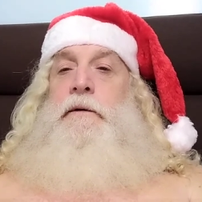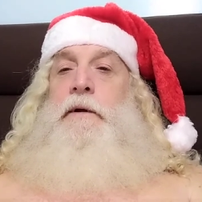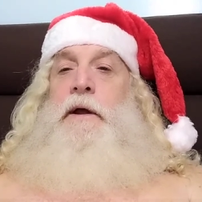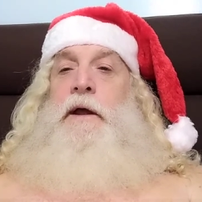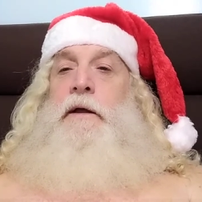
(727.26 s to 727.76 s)

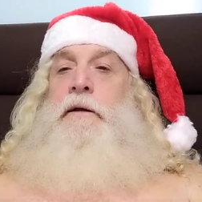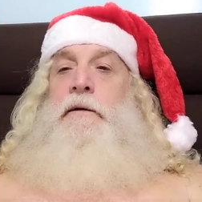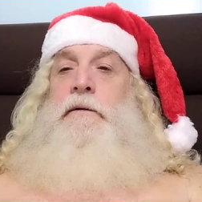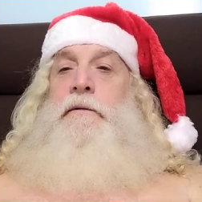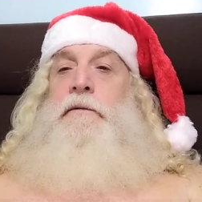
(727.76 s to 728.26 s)
Hey,
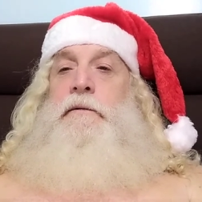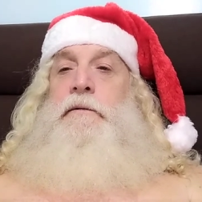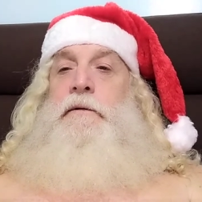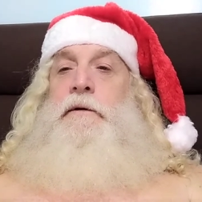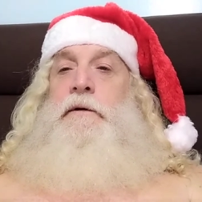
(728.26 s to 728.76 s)

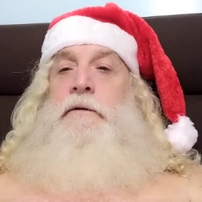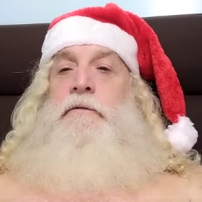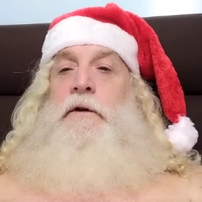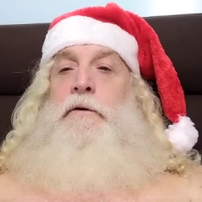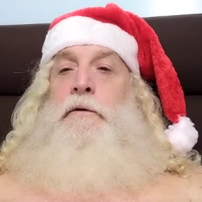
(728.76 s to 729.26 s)

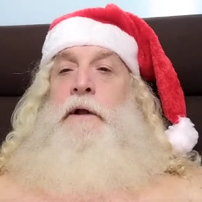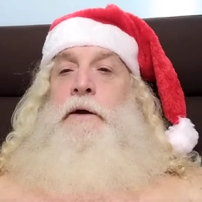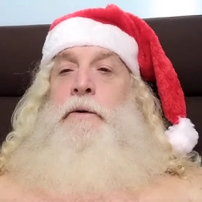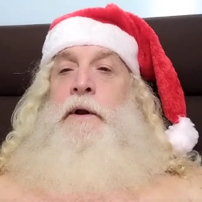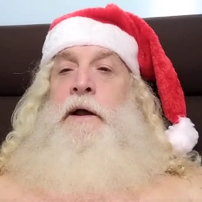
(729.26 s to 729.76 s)
if you don't
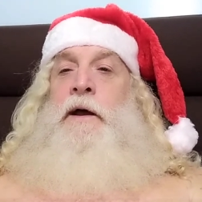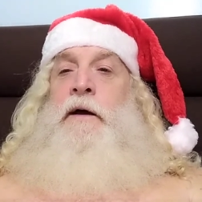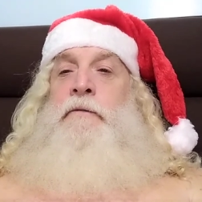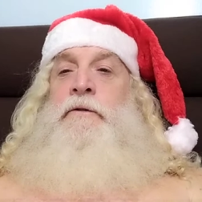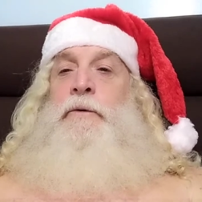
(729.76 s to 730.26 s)
like what I
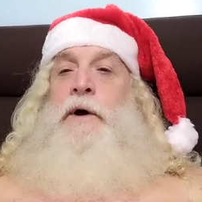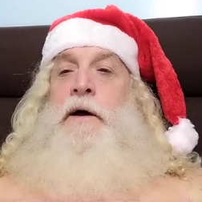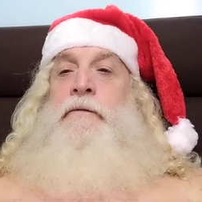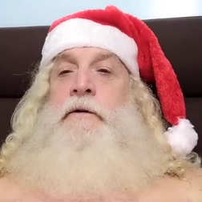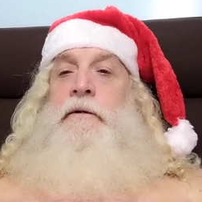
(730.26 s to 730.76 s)
have to
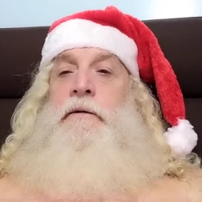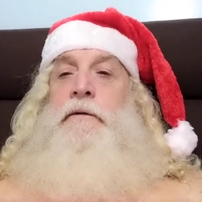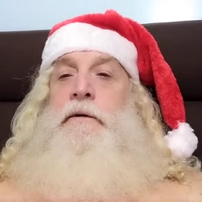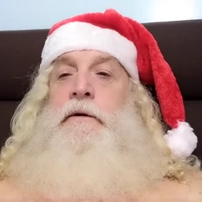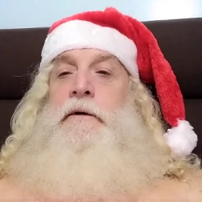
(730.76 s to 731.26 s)
offer,
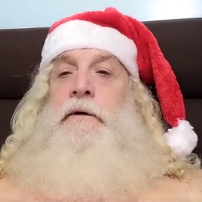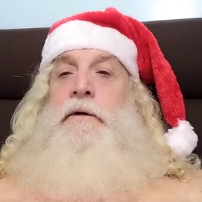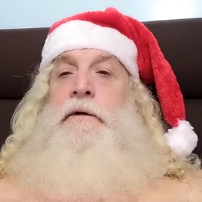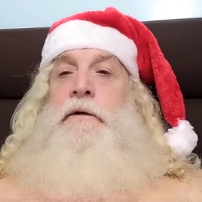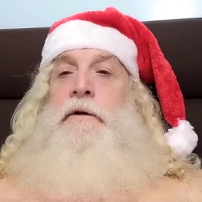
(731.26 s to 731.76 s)

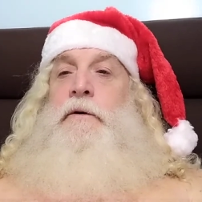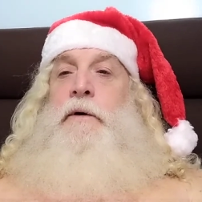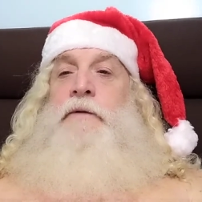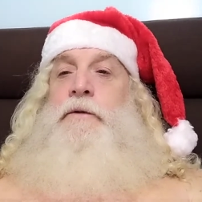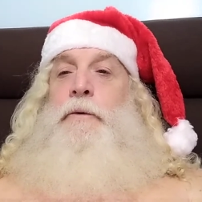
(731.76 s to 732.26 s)
you
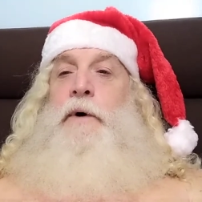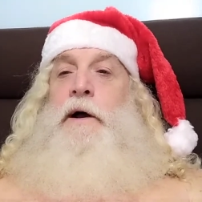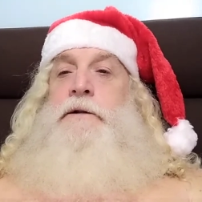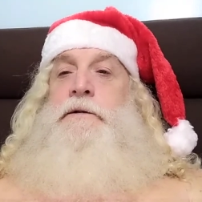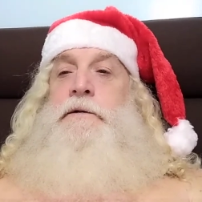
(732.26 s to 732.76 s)
don't have to
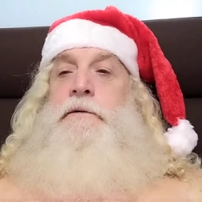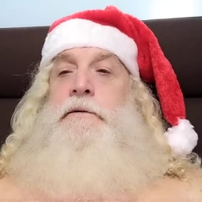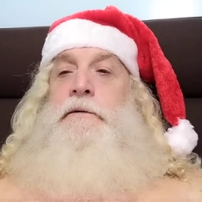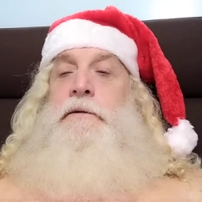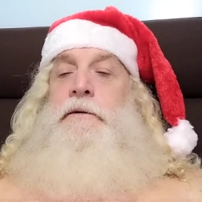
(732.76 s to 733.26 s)
watch,
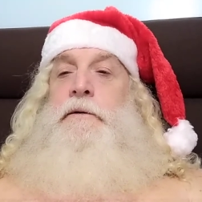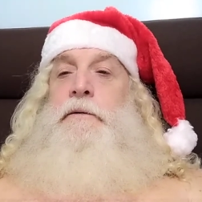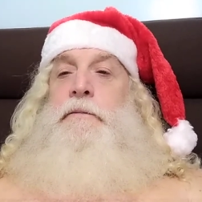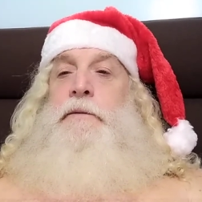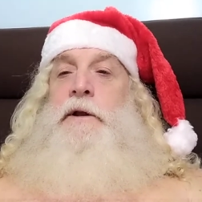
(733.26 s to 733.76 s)

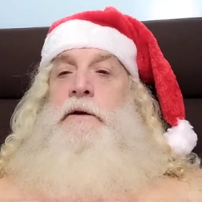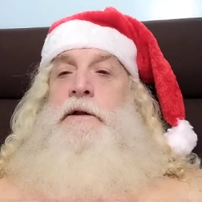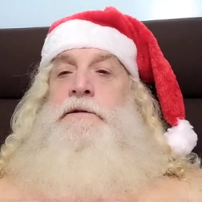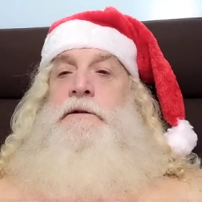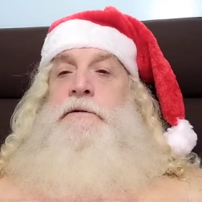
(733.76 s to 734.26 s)
but you
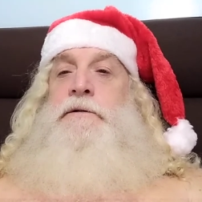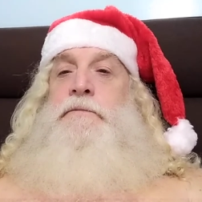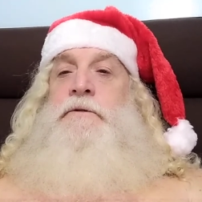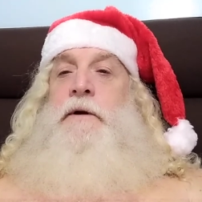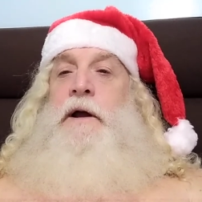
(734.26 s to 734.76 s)
can still
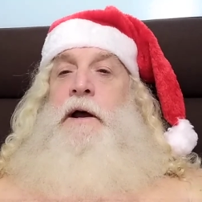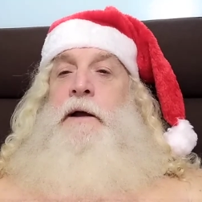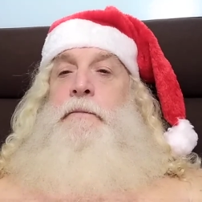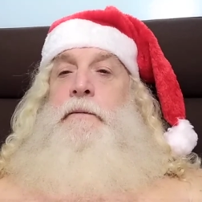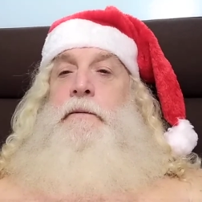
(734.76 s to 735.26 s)
subscribe.